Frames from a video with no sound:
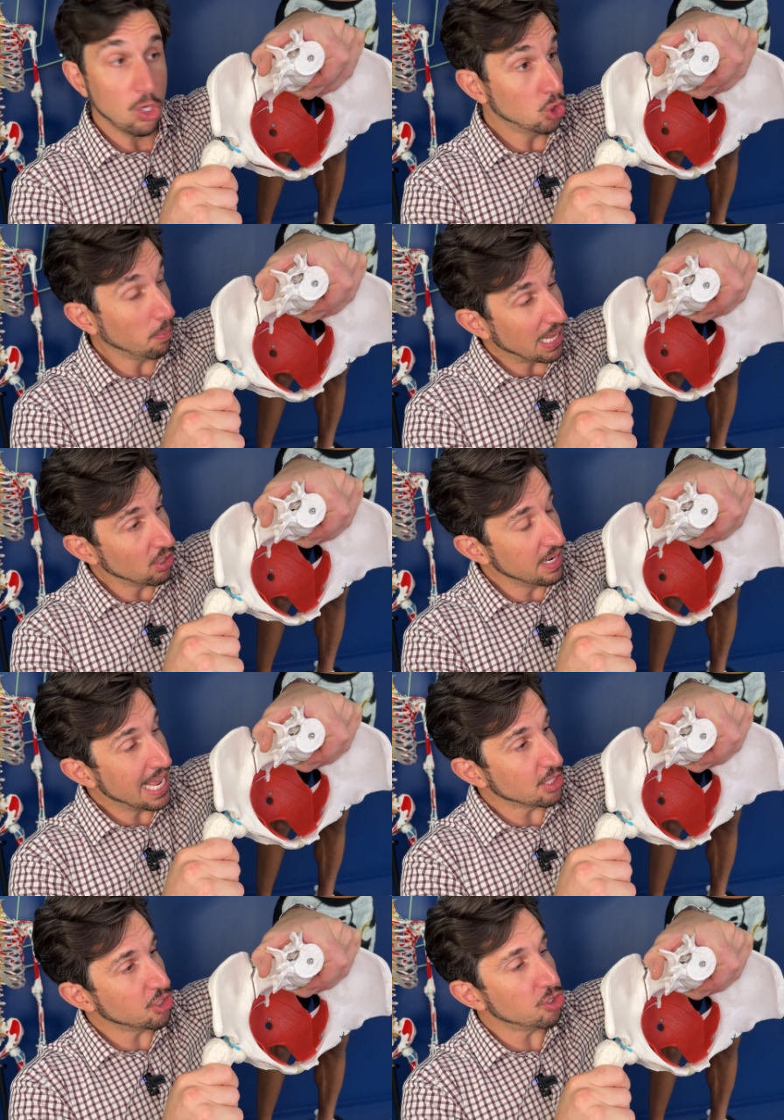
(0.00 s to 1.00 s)
So by learning
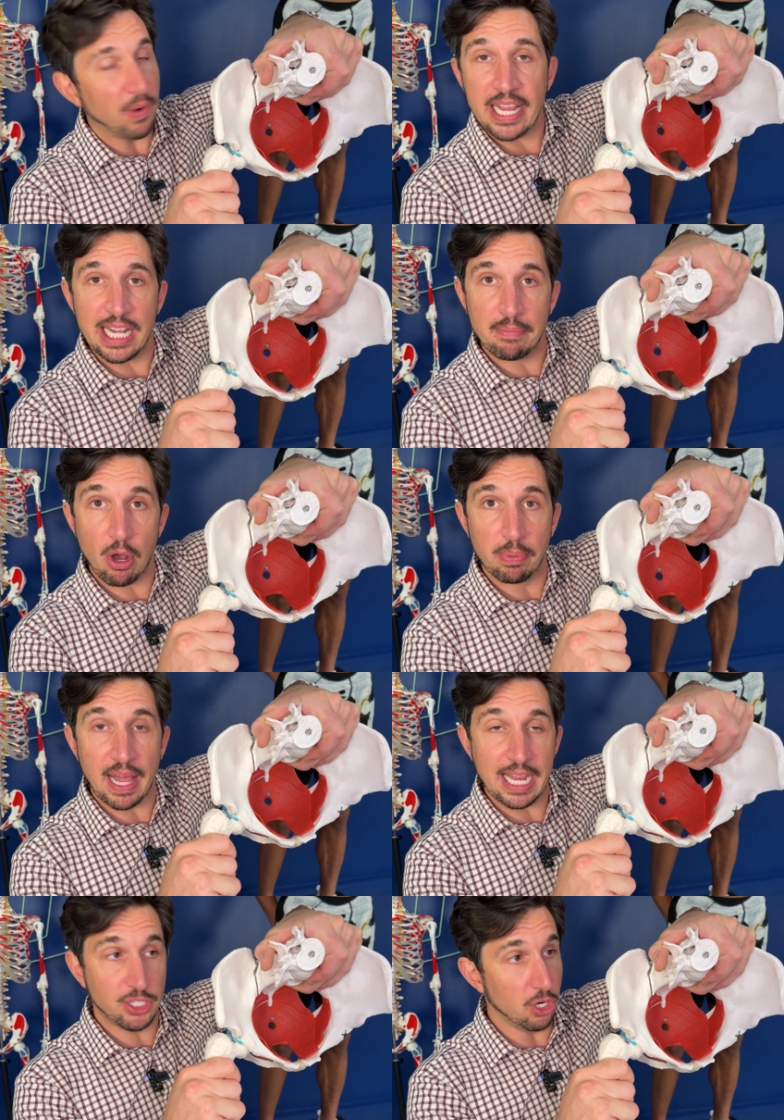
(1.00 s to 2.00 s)
how to strengthen and
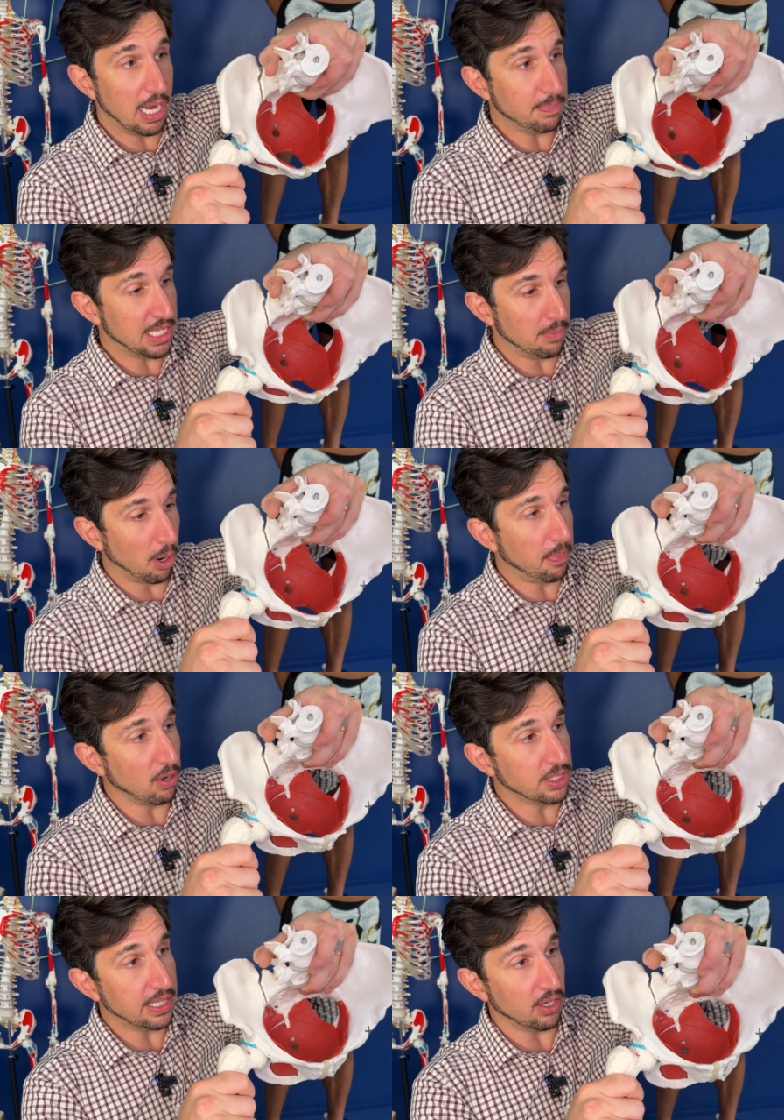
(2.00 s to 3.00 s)
mobilize your hips in a more
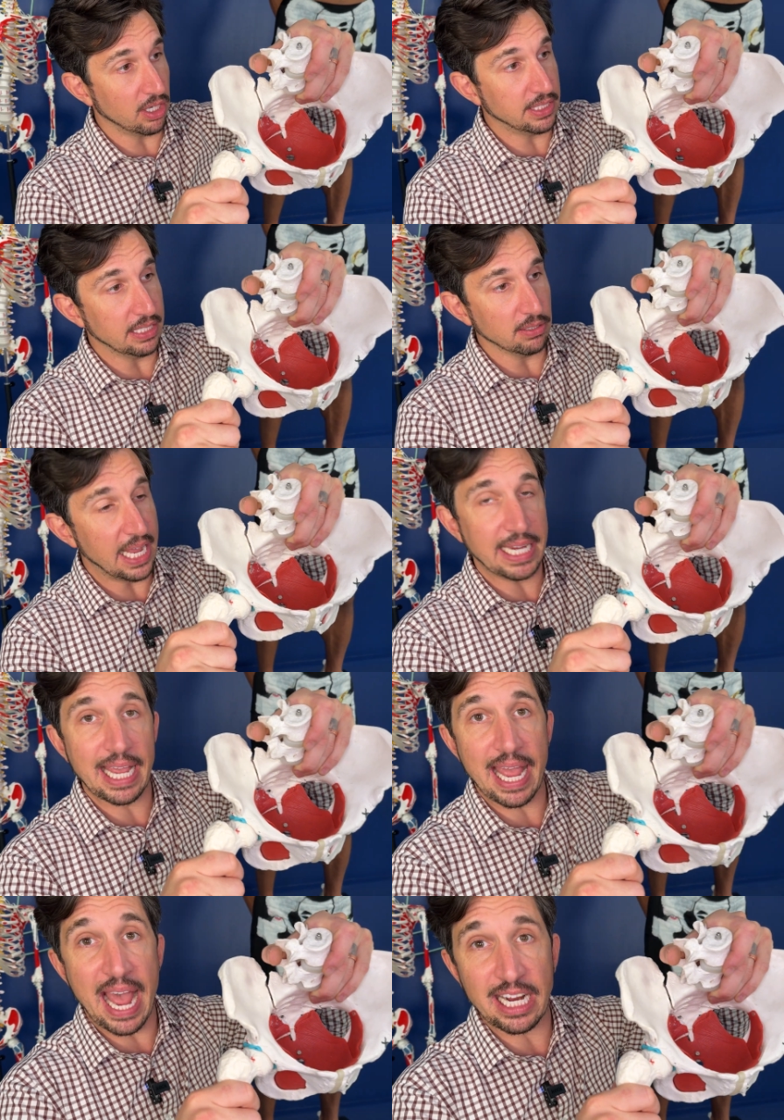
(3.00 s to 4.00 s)
posterior tilt,
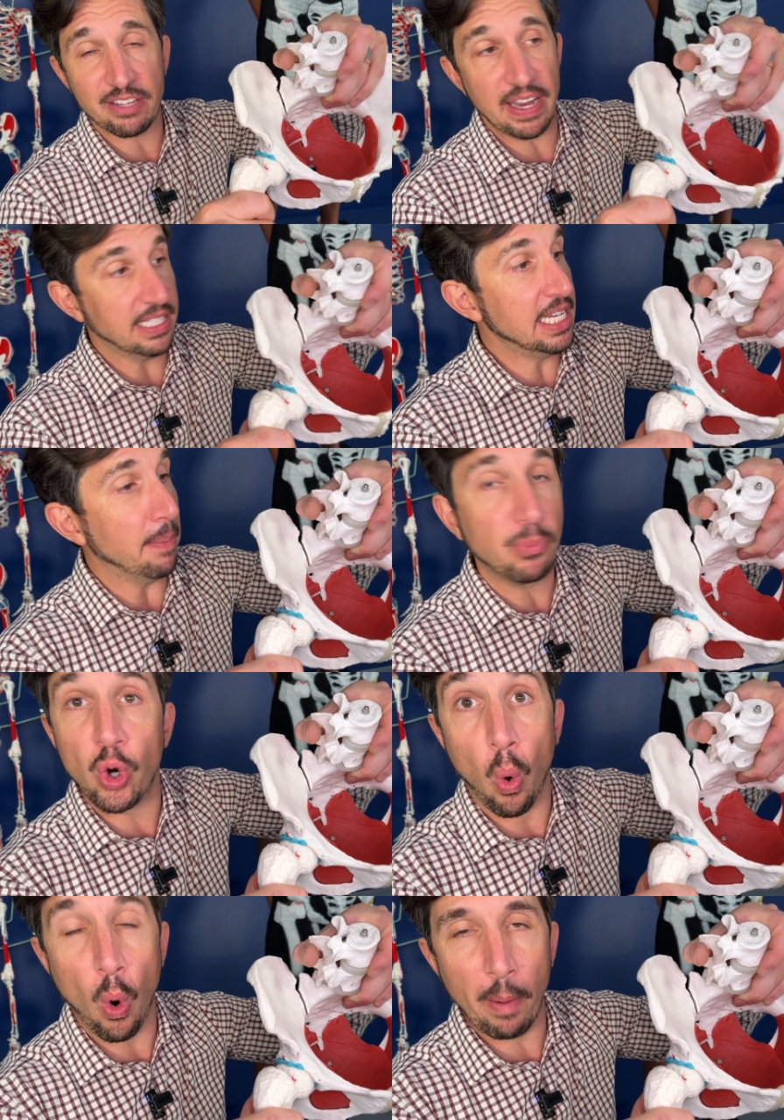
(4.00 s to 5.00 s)
AKA activate deep
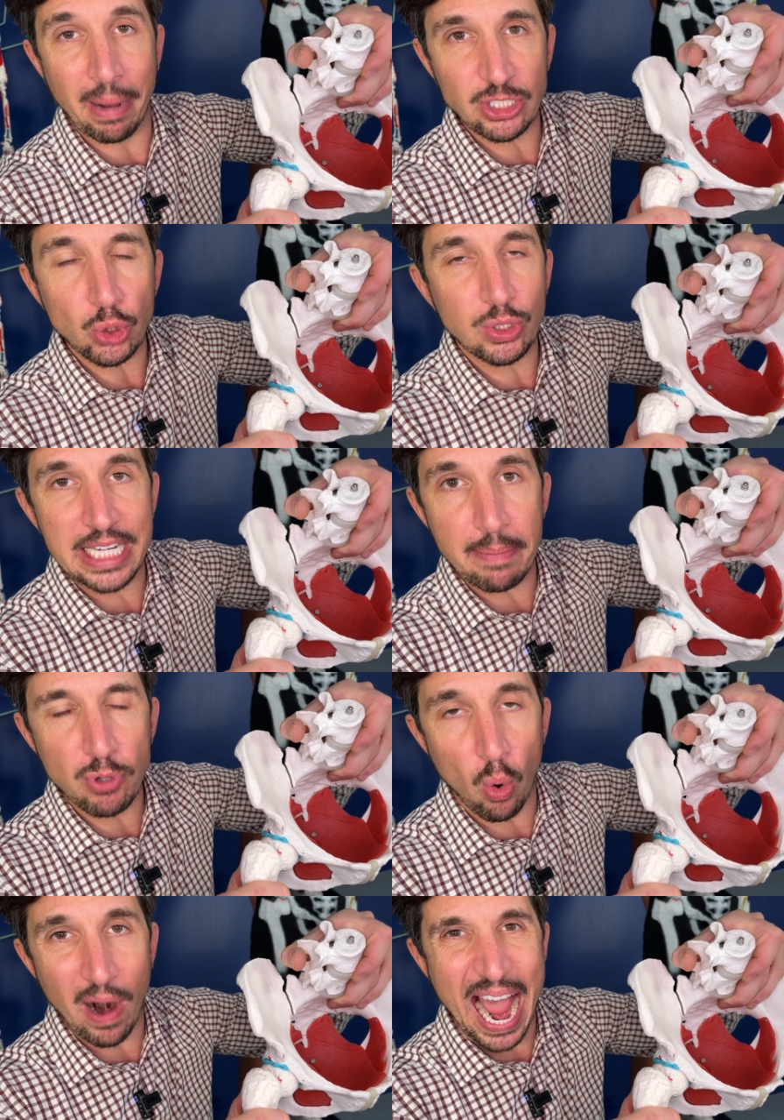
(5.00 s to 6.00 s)
core muscles, deep
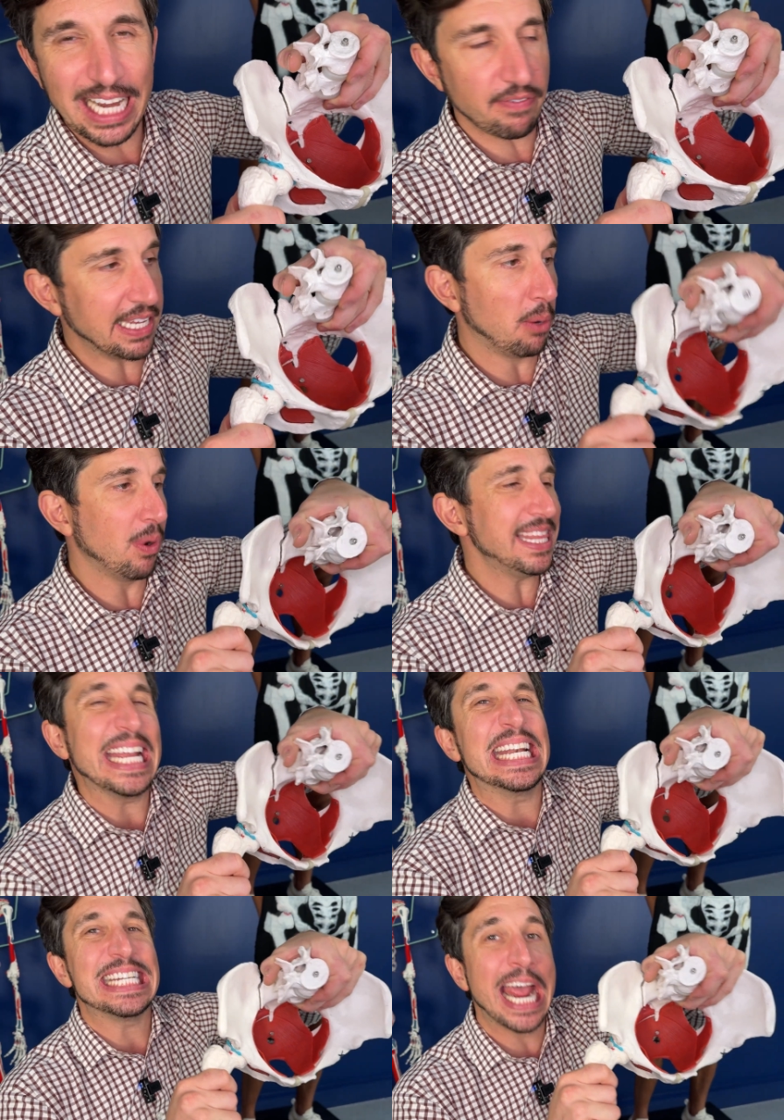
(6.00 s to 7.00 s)
core, activate them with the
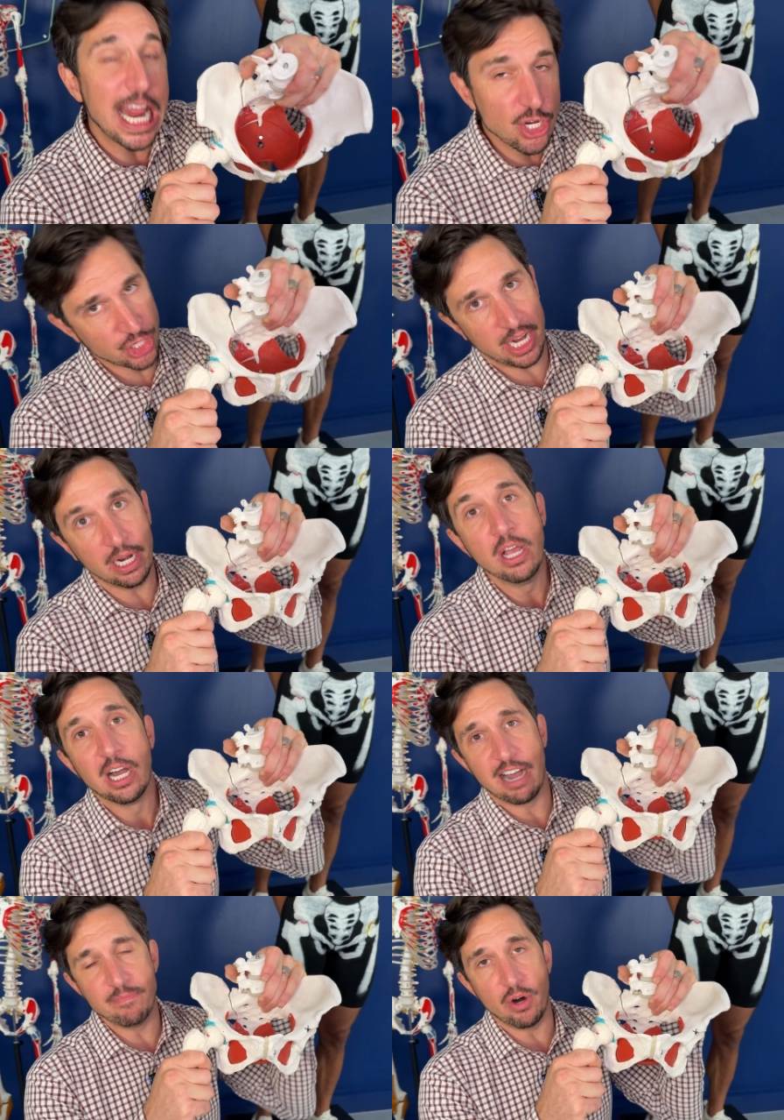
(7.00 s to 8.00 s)
intention
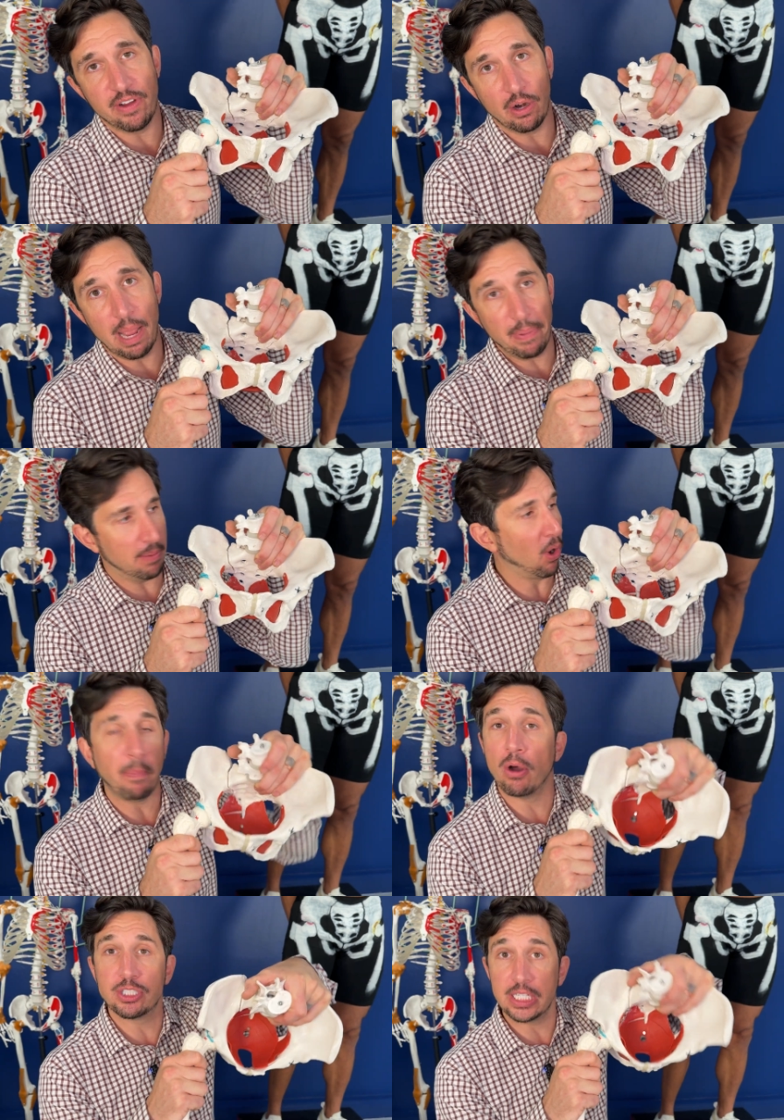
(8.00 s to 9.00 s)
of moving your hip in a more
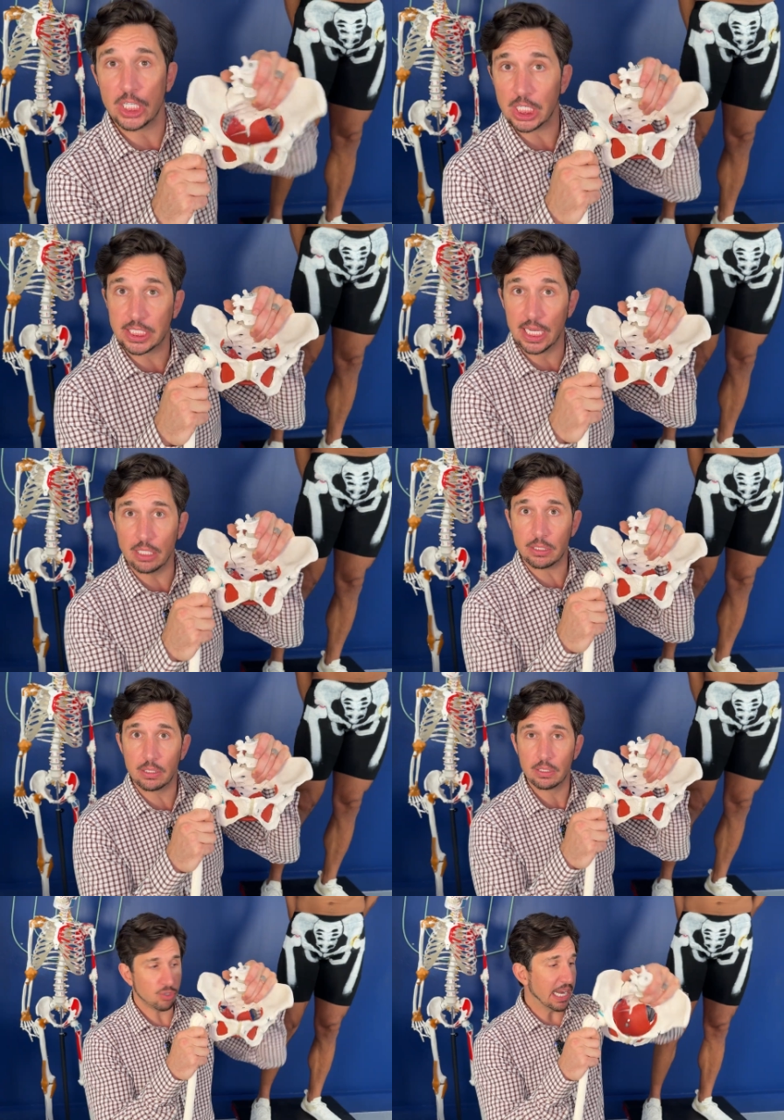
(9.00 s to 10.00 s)
posterior tilt,
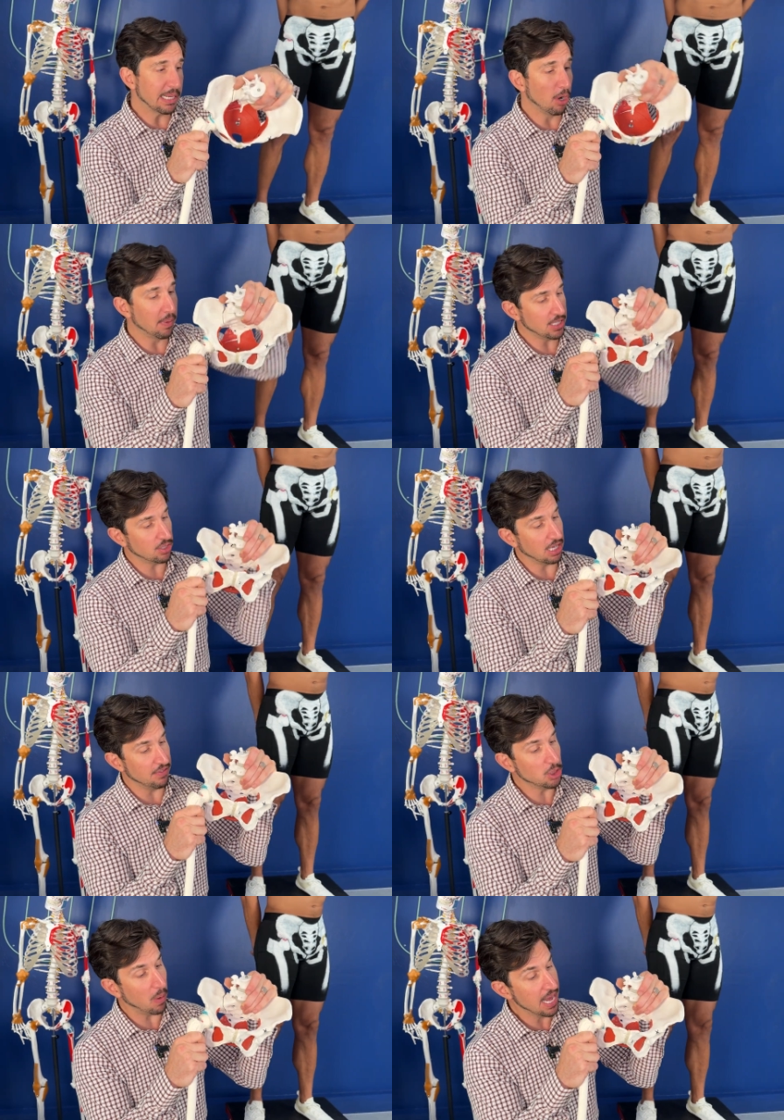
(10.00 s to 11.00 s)
strengthen and mobilize yourself
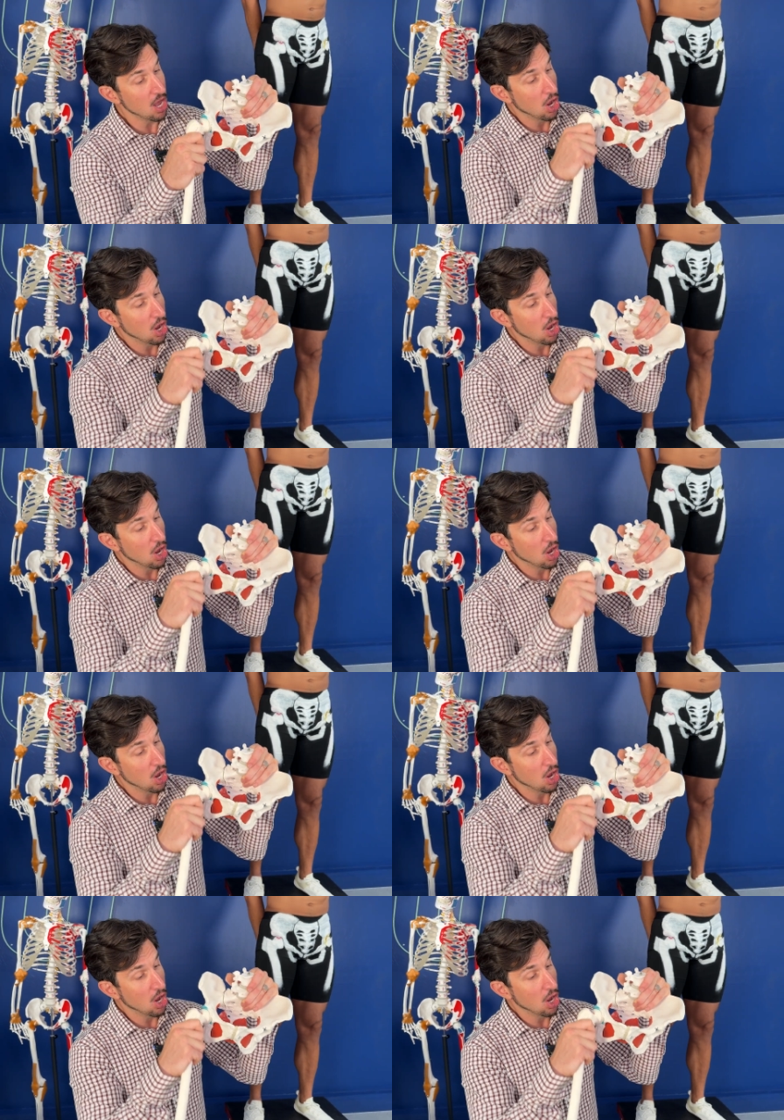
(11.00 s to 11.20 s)
this way,